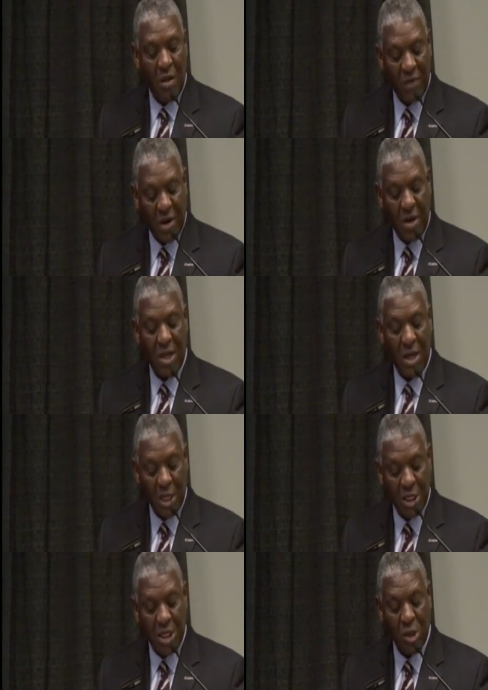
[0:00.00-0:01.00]
Fair
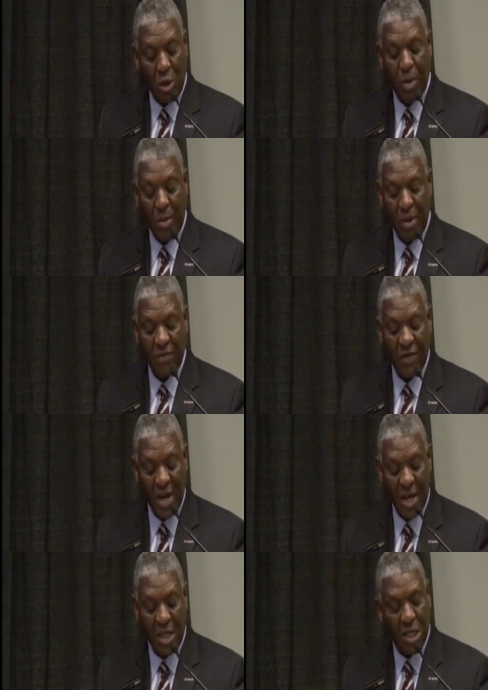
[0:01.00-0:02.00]
elections or public
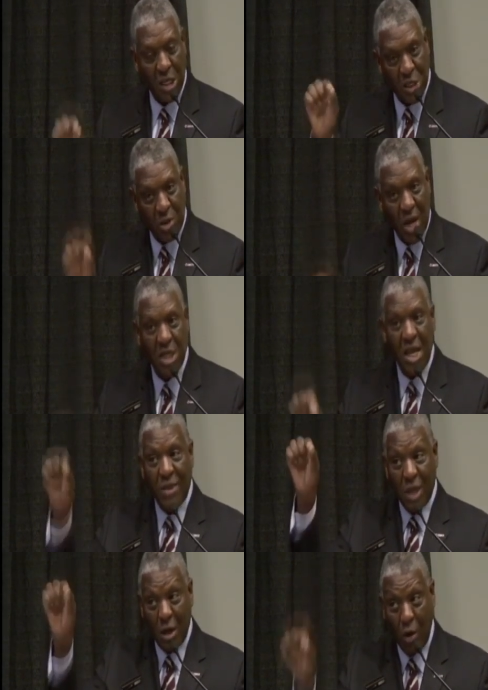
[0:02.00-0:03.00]
financing strikes
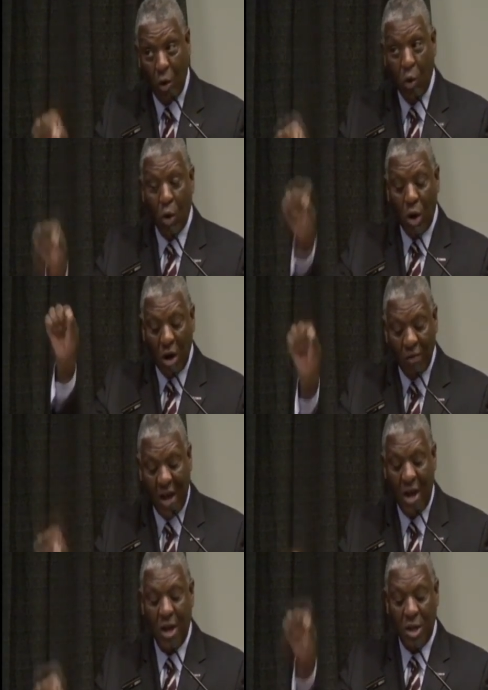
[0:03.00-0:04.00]
at the core of
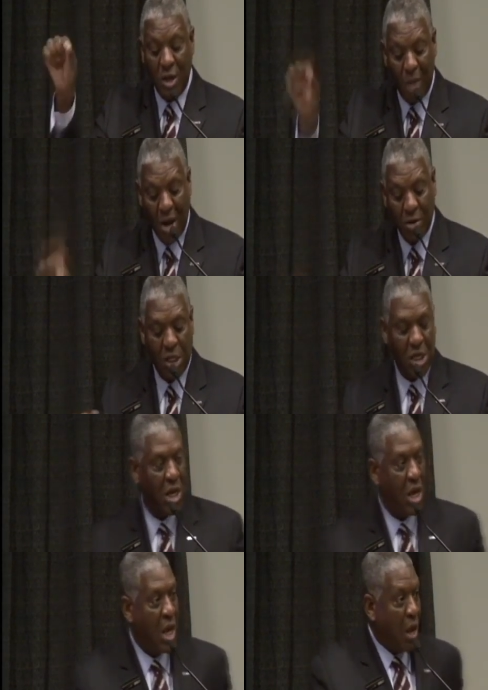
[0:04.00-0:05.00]
our democracy.
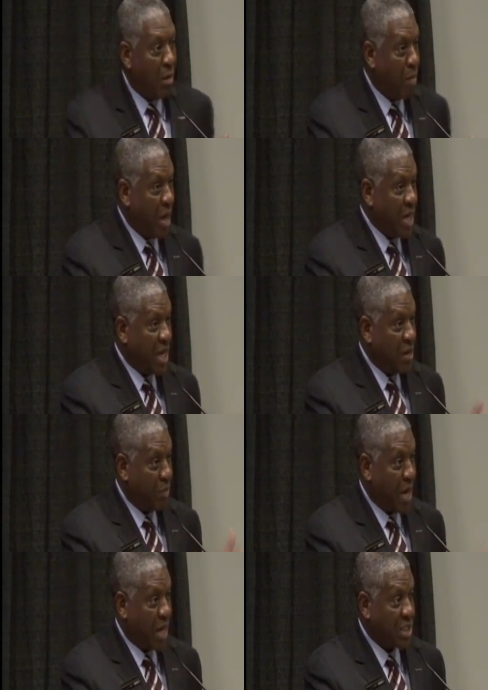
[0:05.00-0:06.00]
Money in
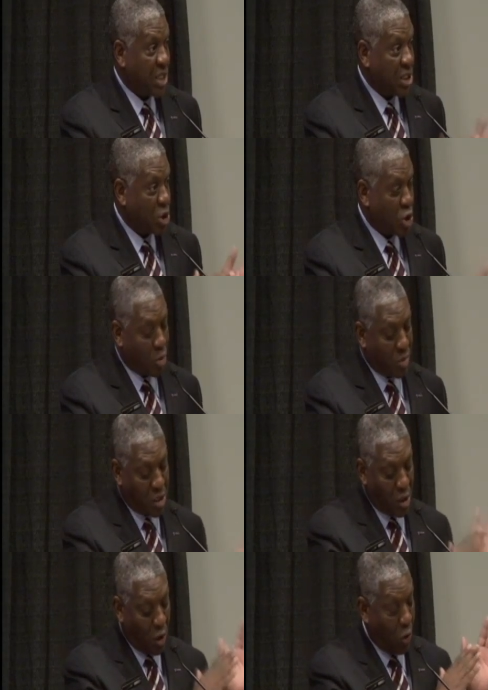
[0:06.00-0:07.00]
politics
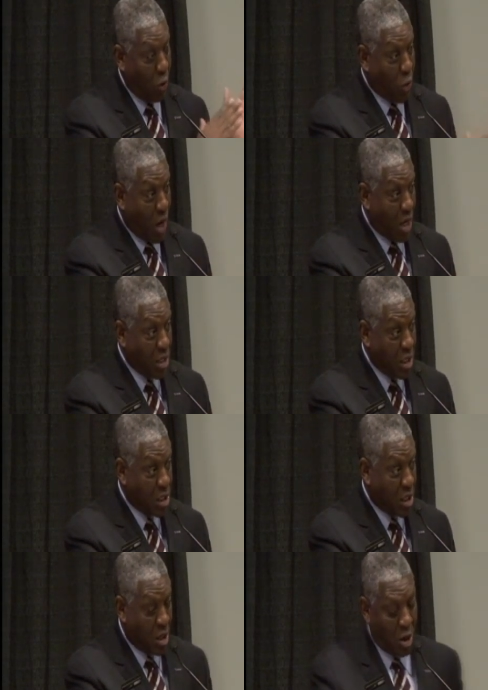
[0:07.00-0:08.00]
determines who
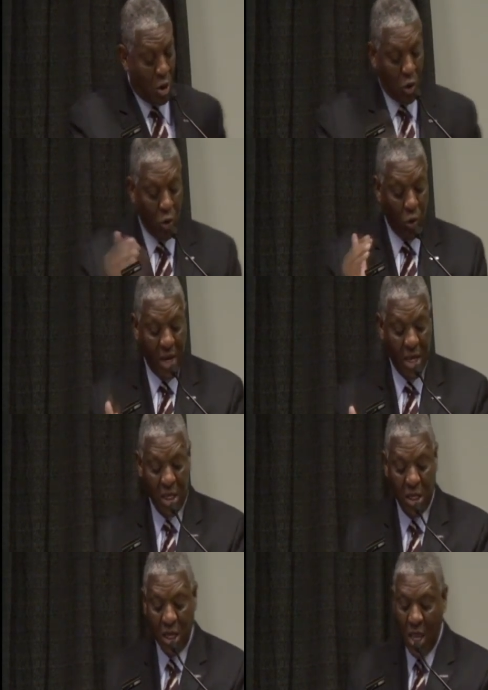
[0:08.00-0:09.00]
runs, who
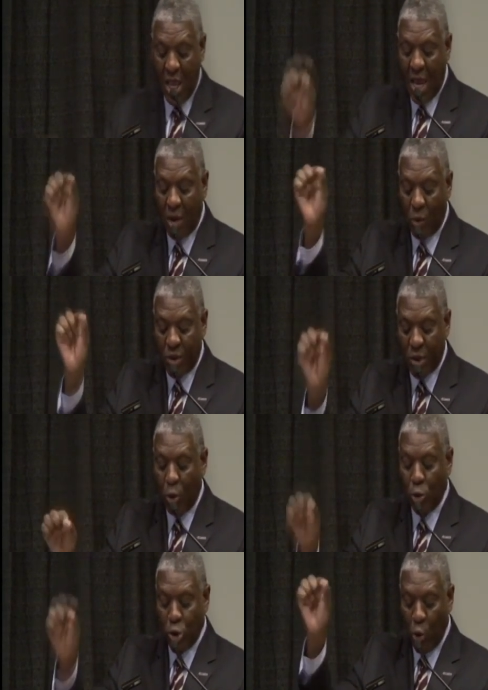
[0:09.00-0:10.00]
wins, and what
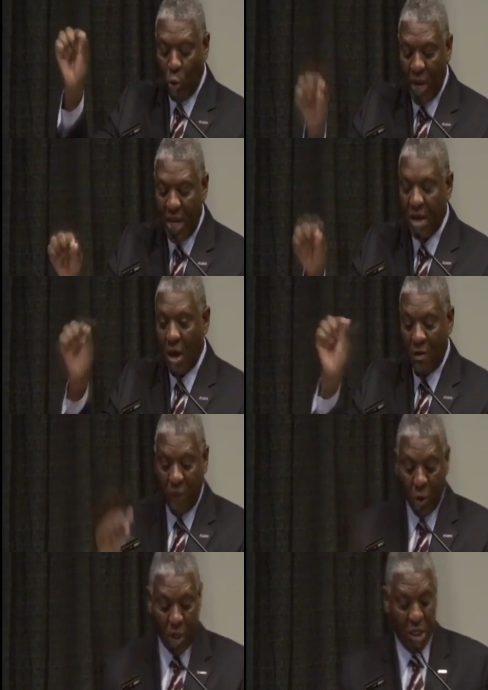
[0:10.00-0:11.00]
those who win
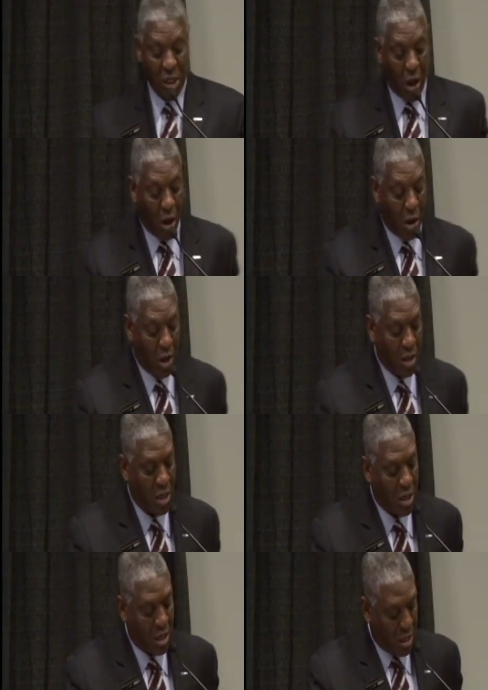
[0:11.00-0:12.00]
focus on.
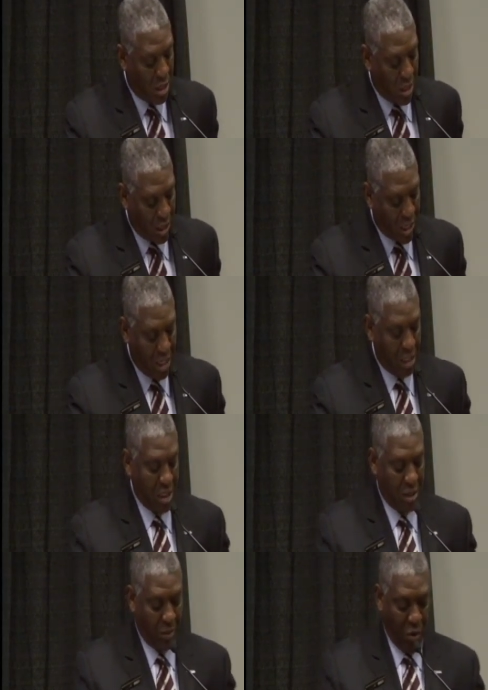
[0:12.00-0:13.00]
Case
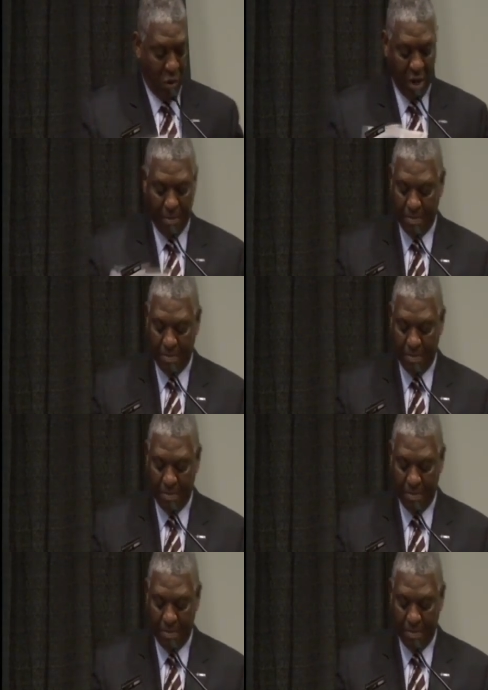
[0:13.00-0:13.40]
in point.